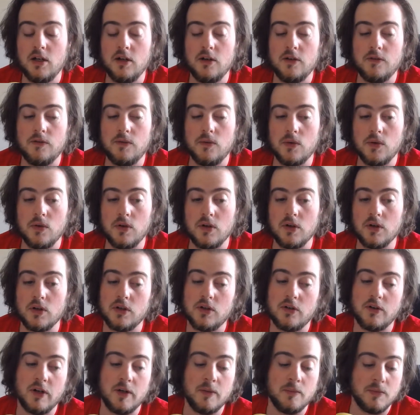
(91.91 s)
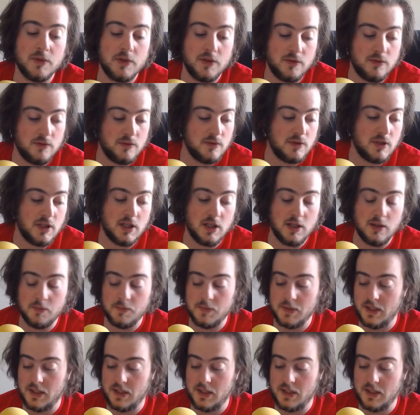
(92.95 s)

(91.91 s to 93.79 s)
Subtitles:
for Granblue.